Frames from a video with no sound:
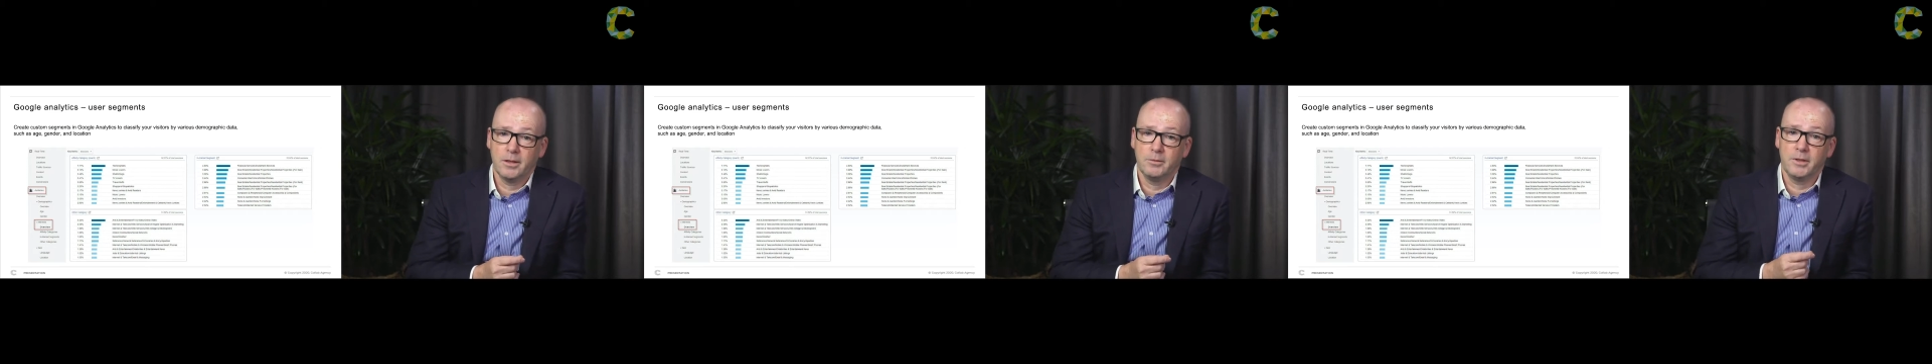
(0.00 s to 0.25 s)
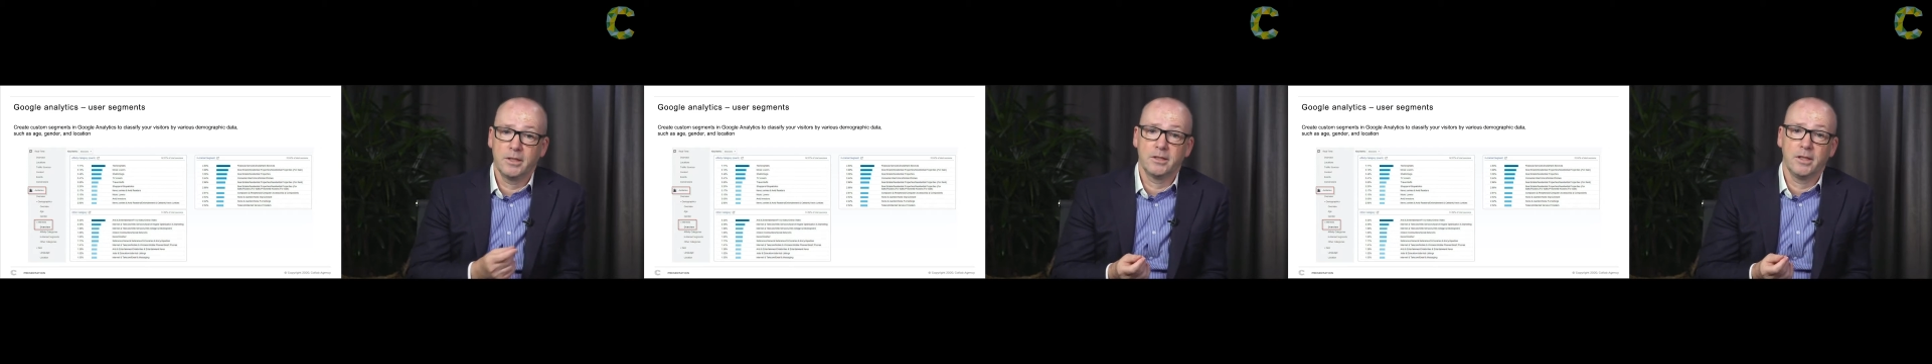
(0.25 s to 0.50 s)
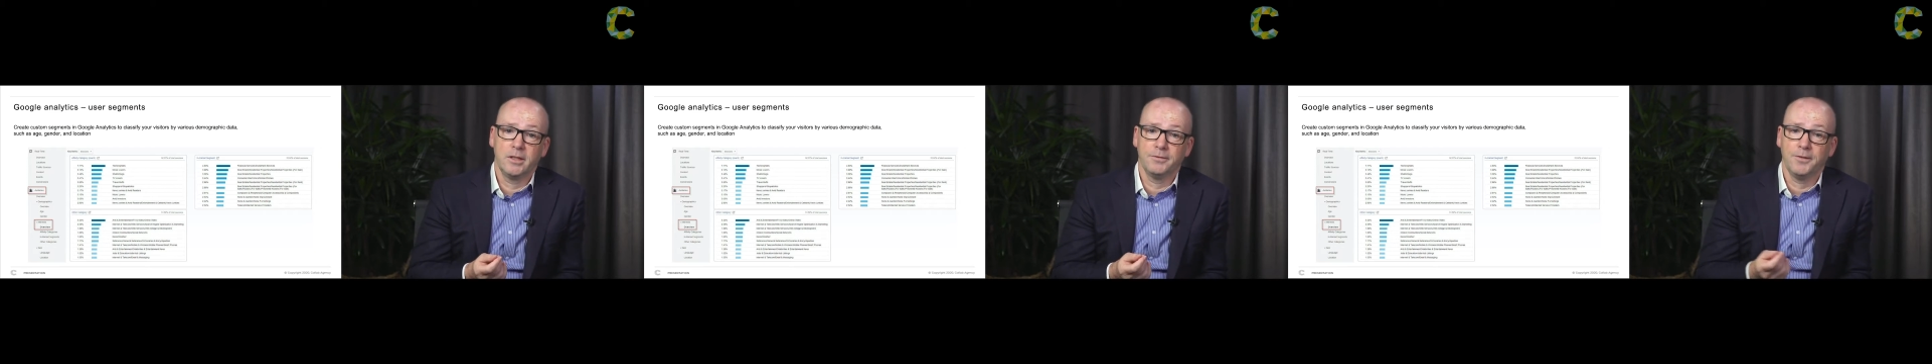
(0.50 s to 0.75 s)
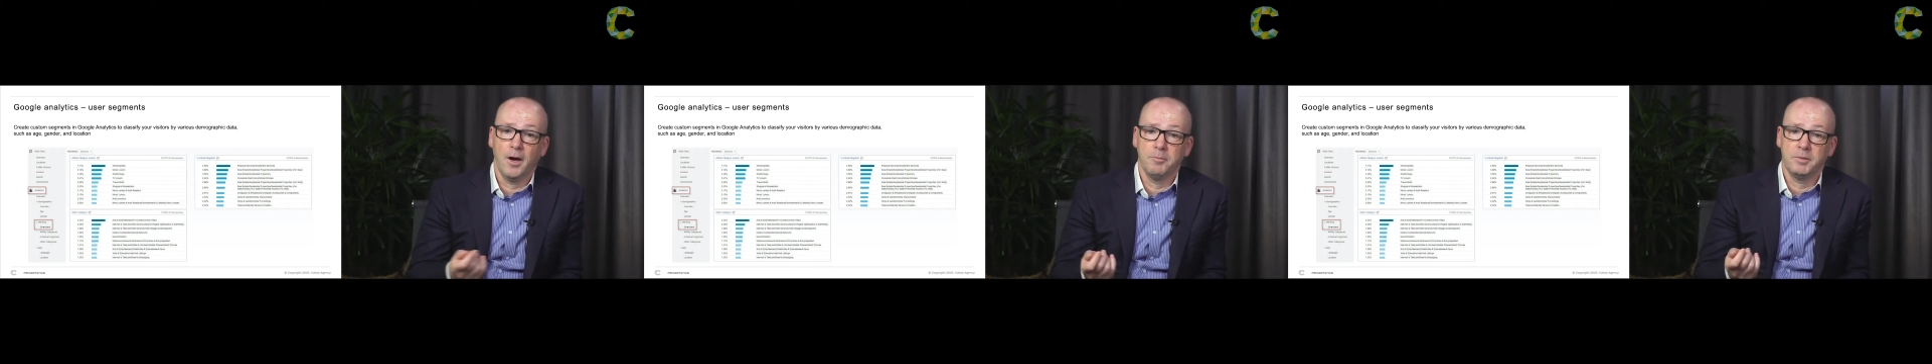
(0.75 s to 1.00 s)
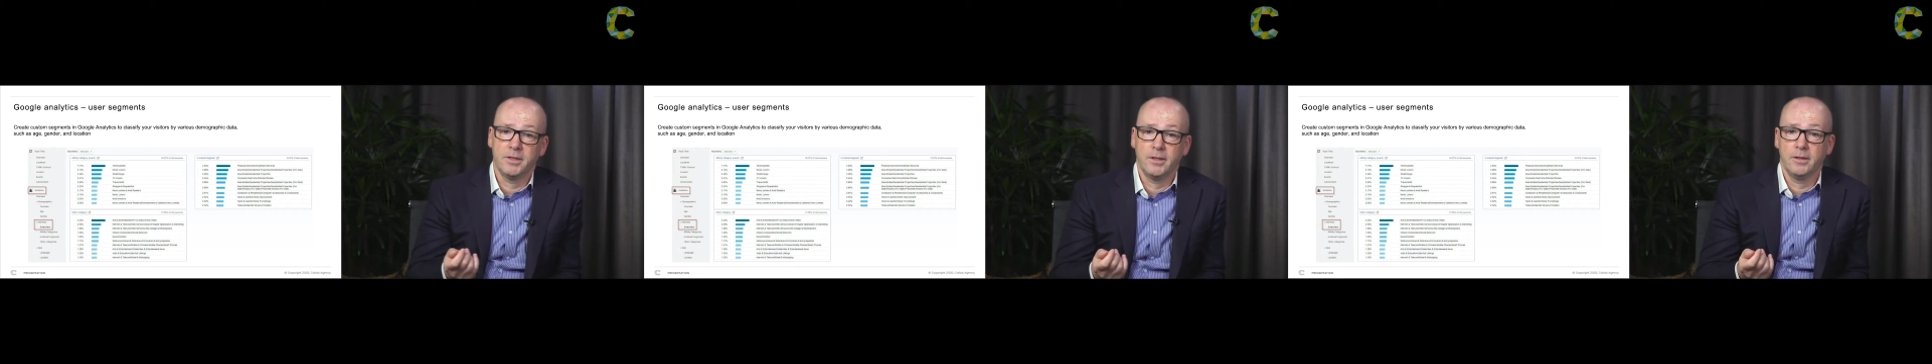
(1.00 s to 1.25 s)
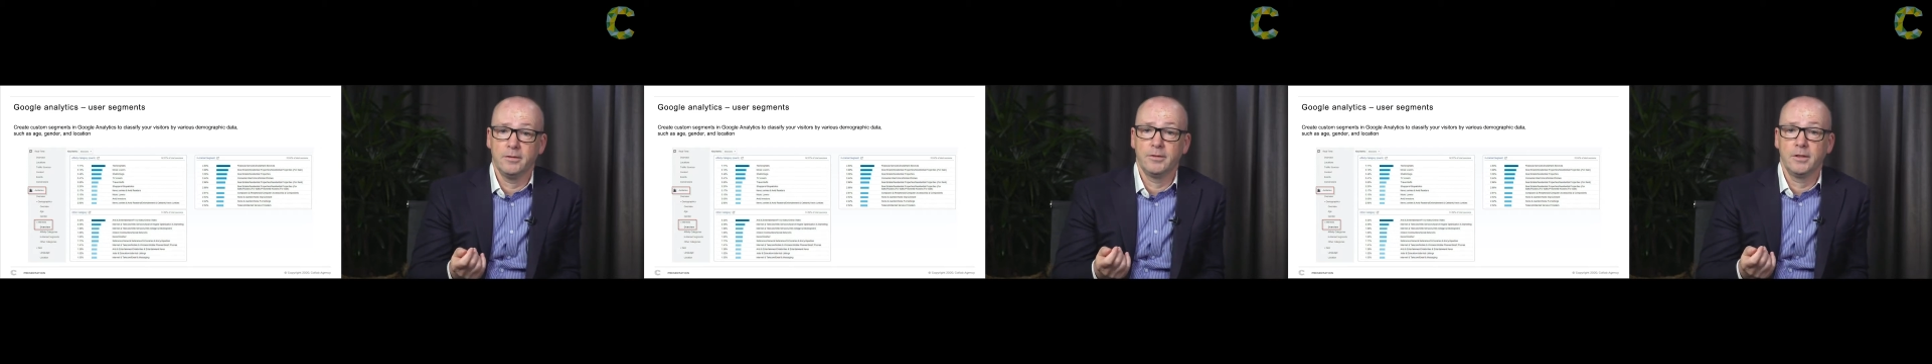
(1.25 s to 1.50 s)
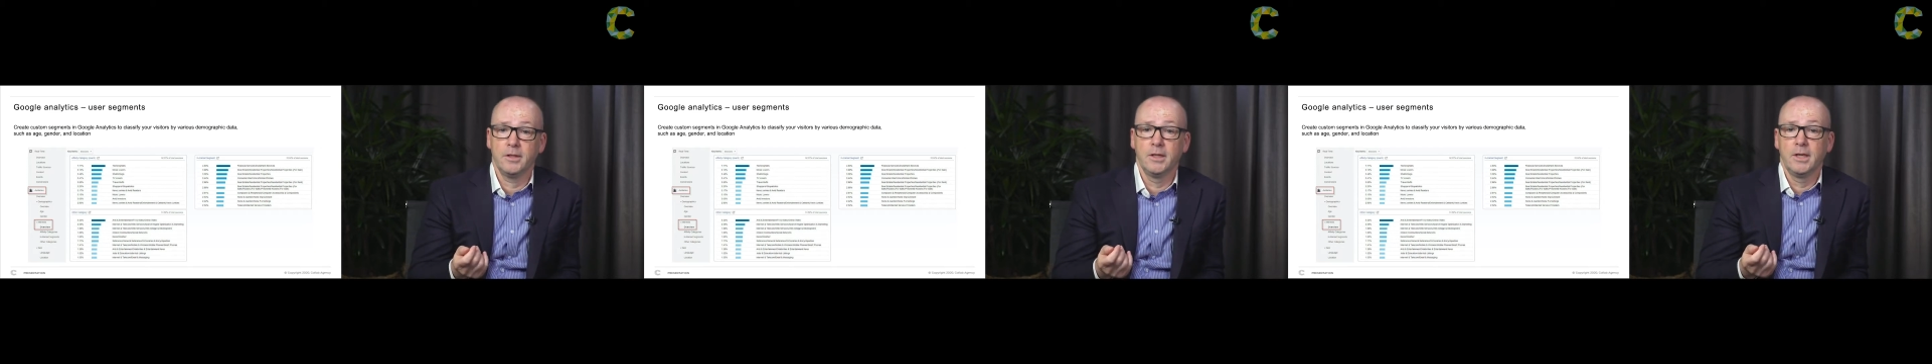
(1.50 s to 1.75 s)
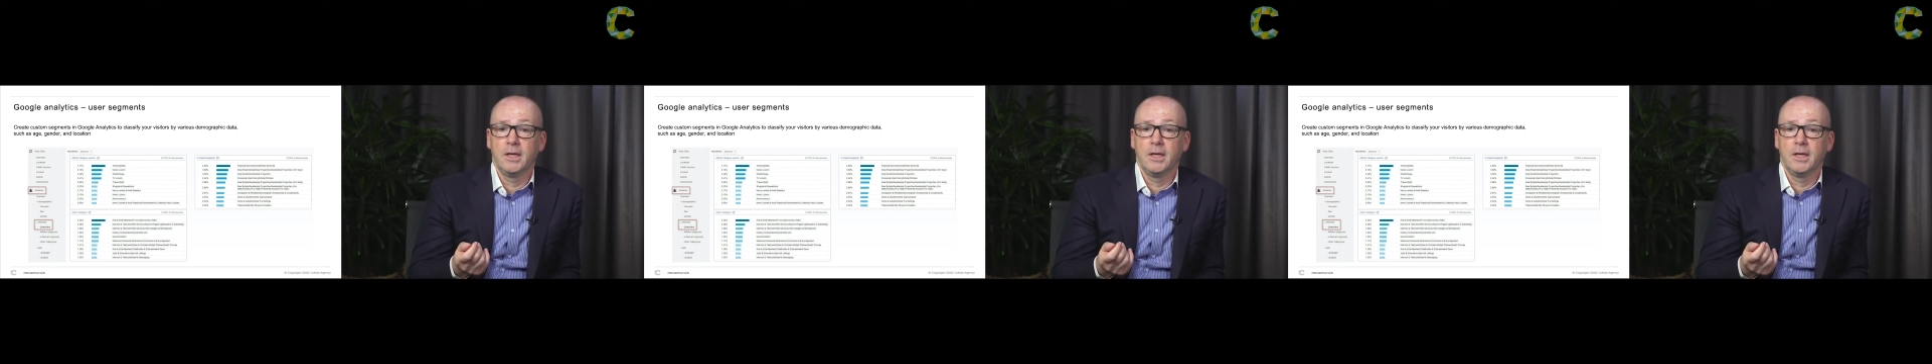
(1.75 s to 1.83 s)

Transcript: And we can see that 5% of the